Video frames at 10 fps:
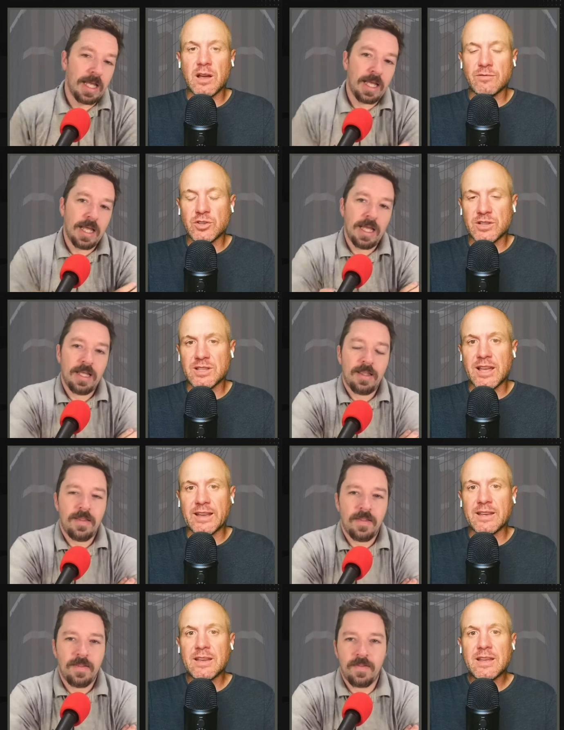Speaker 1: of just
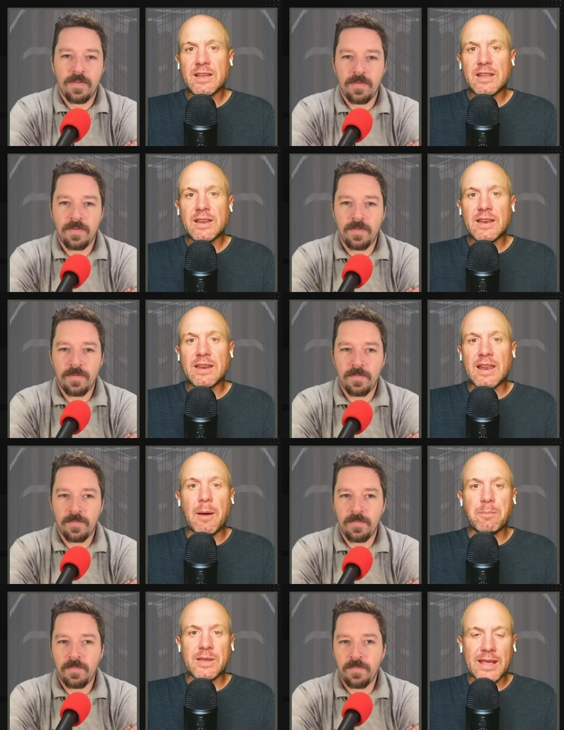like
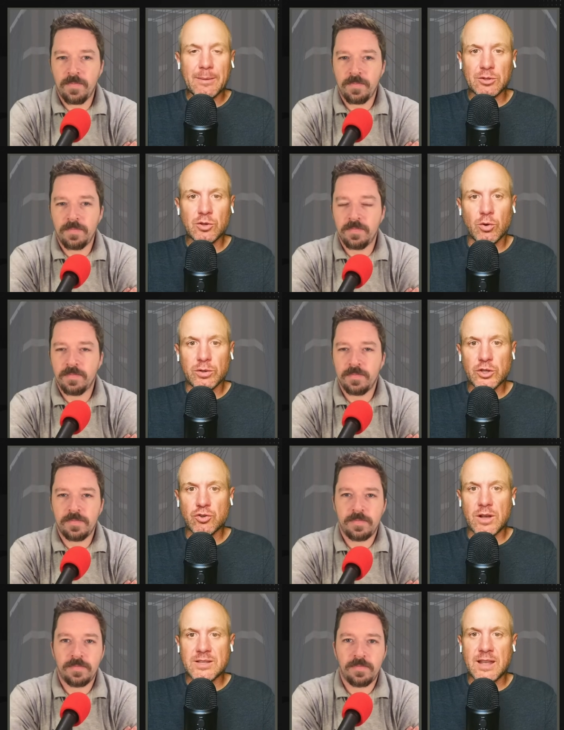not being able to totally
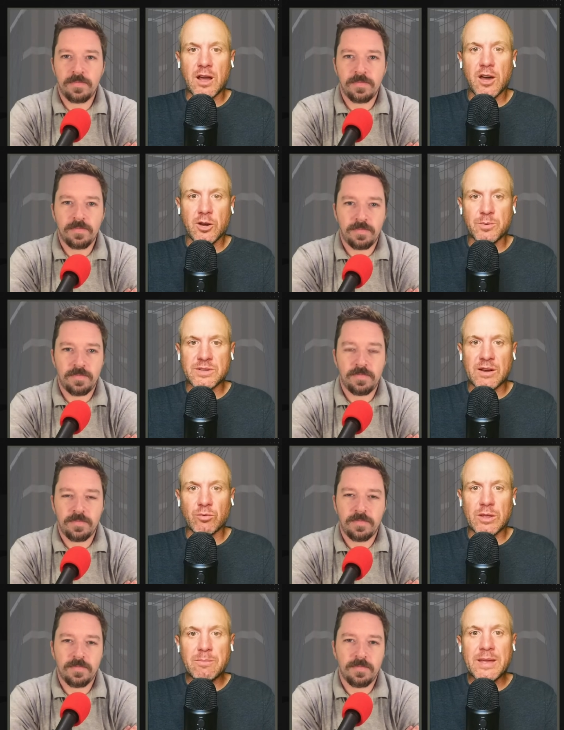trust that
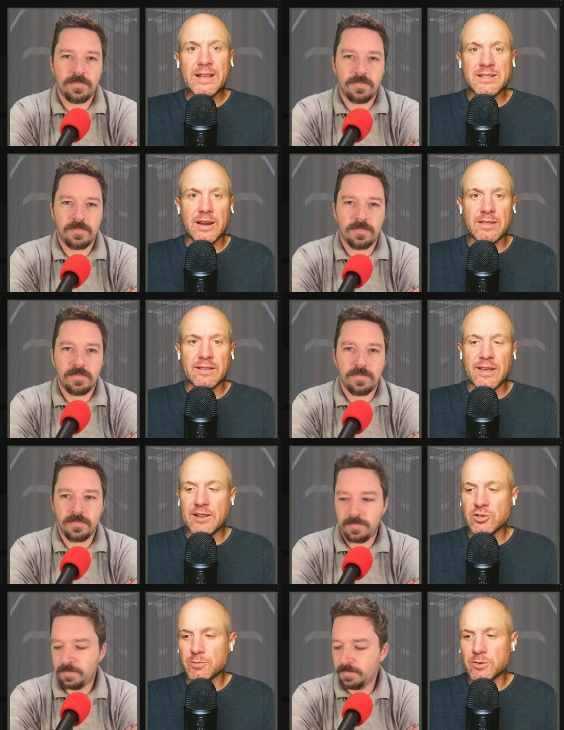100% really means anything
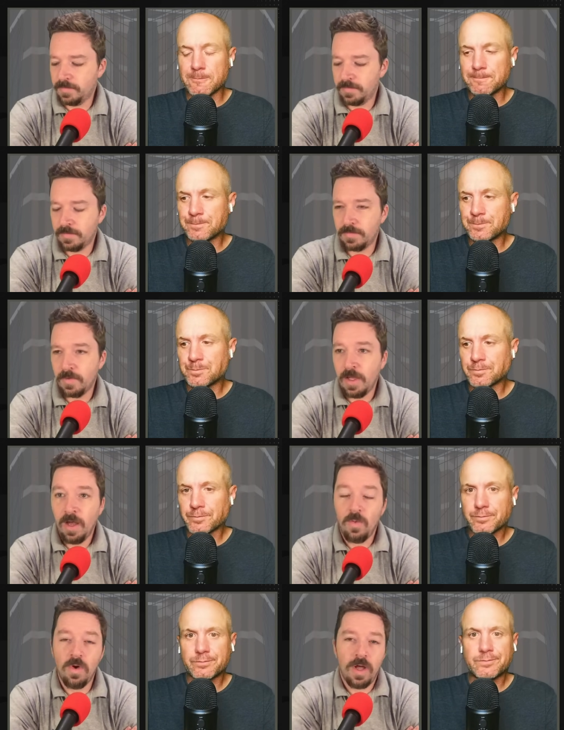tangible.
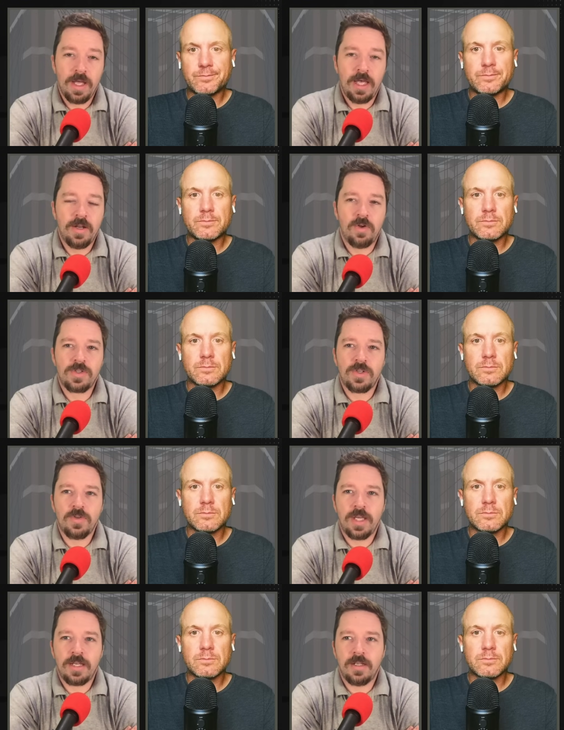
Speaker 2: Well, and also
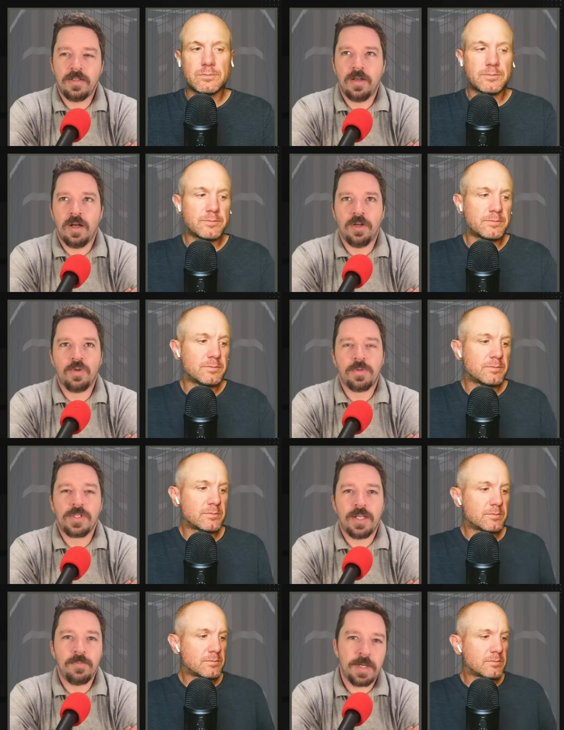that
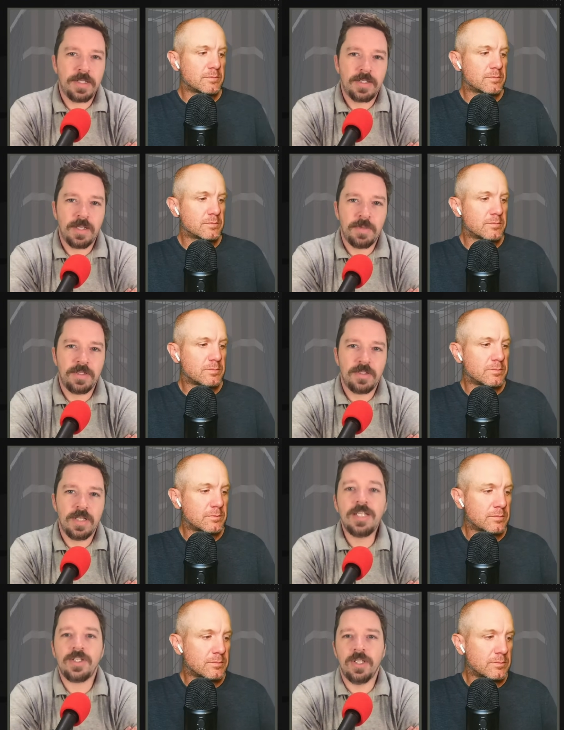100% eh, Ben Simmons
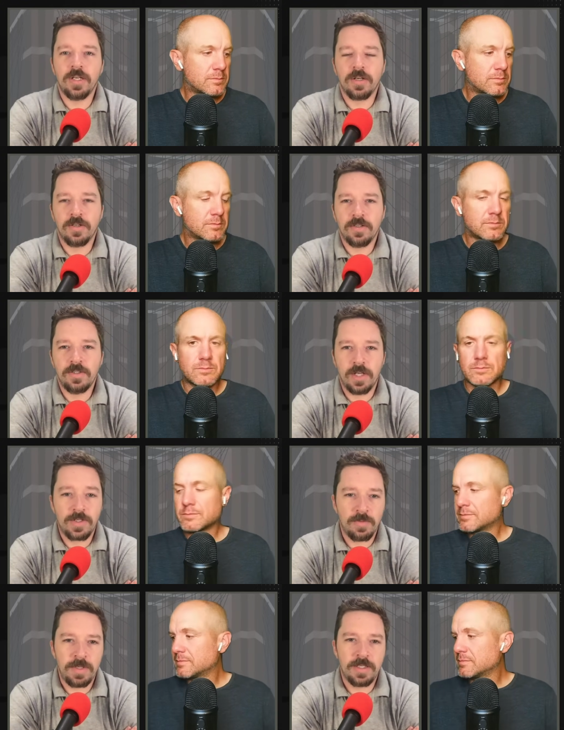this year
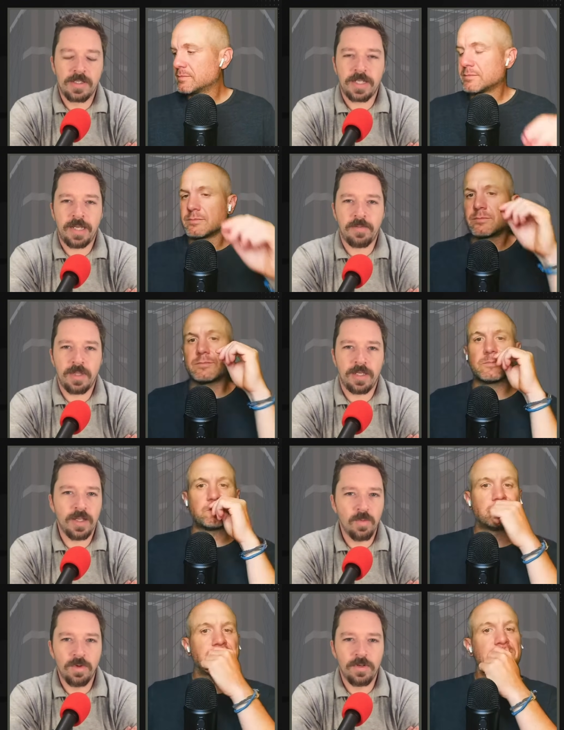doesn't mean the same thing
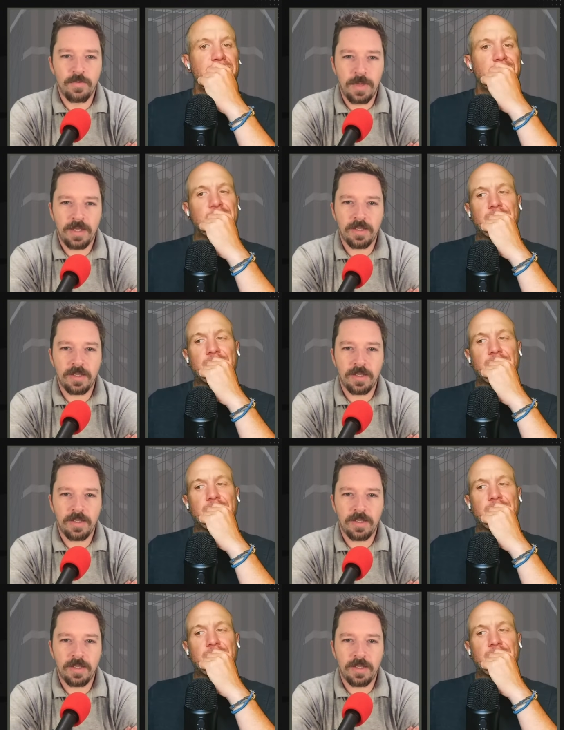that it would have meant